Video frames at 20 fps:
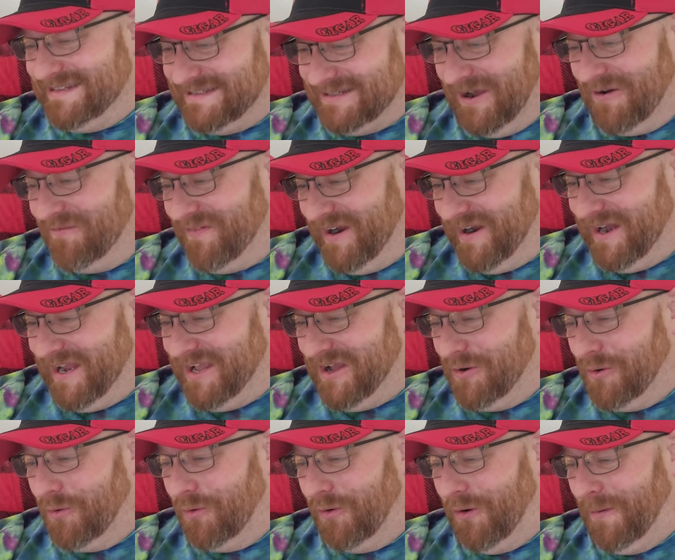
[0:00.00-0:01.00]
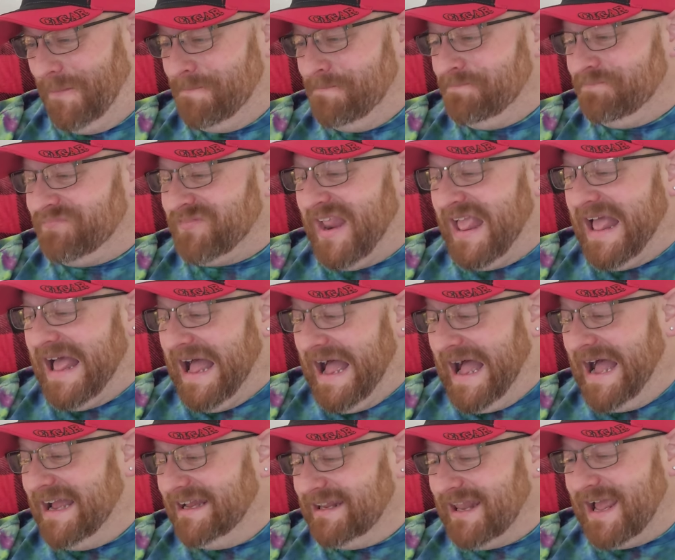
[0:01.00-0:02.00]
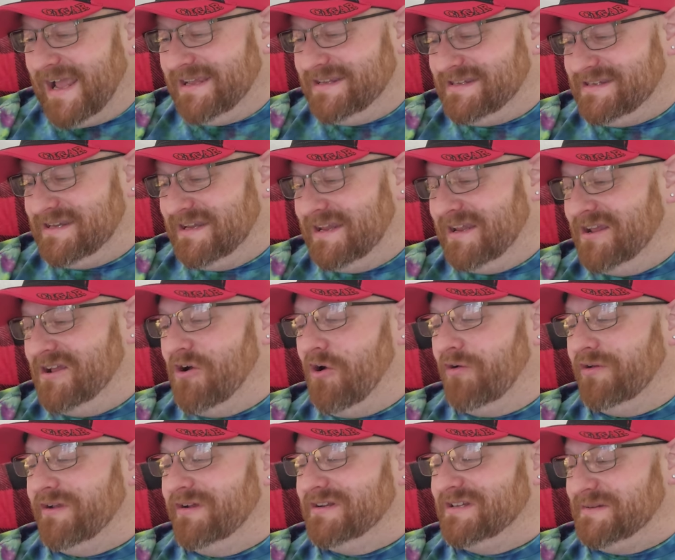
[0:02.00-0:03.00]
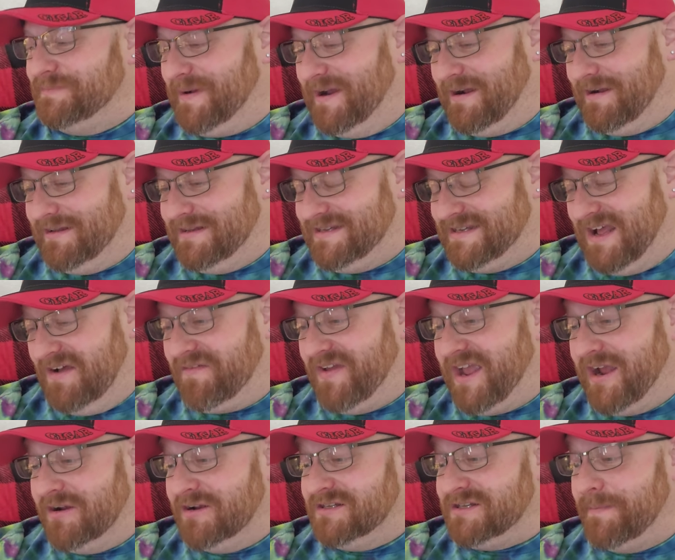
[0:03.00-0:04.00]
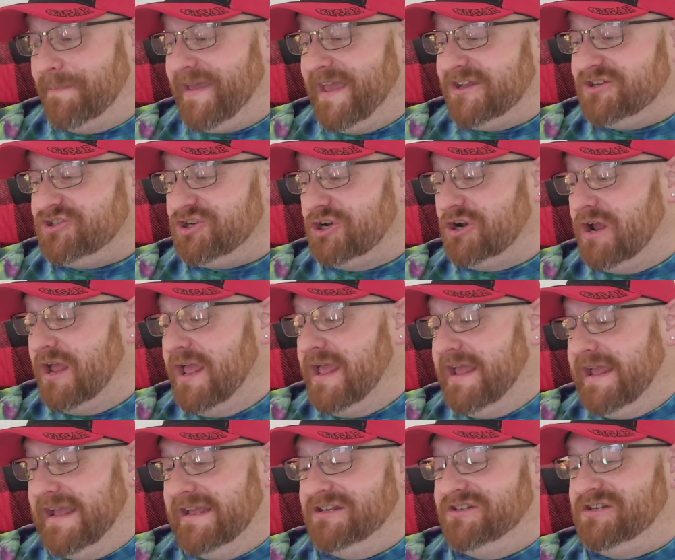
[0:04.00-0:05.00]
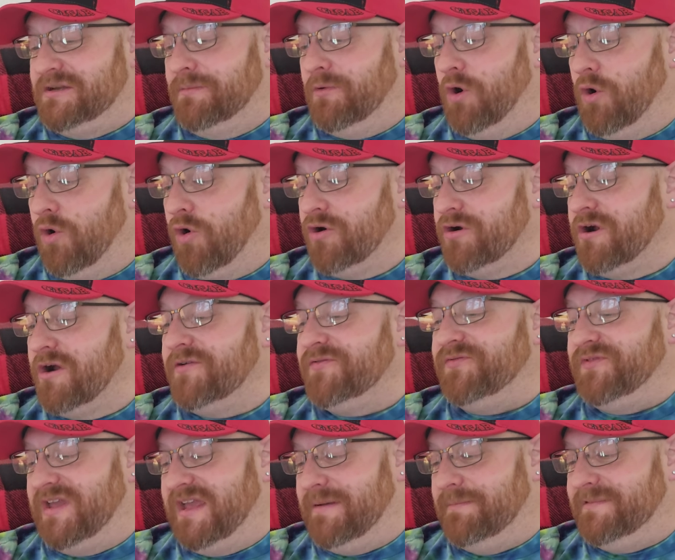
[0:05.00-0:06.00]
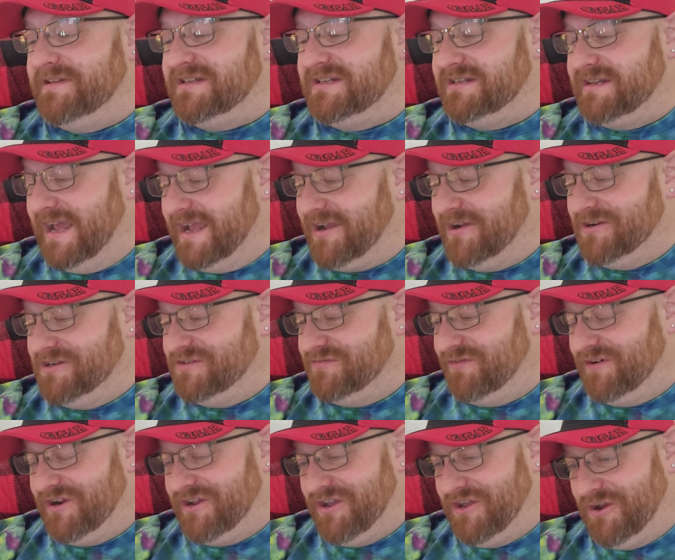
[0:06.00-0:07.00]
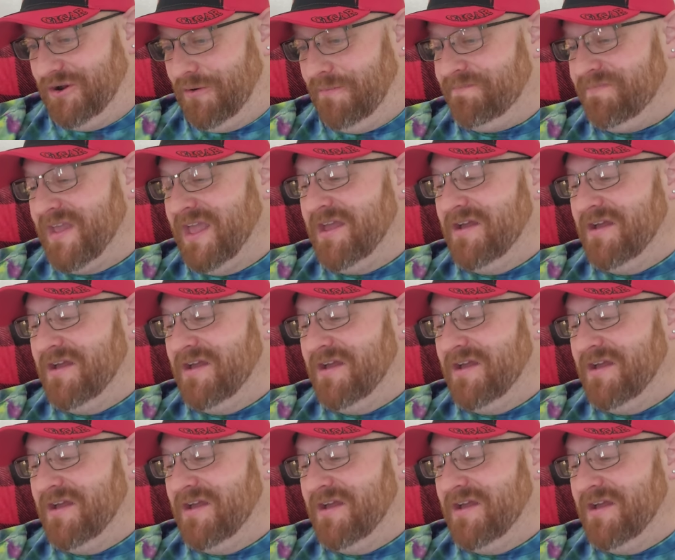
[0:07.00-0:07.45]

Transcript: So very cool. I like seeing all your spirit stuff. Here's a picture and some horror-themed stickers for you.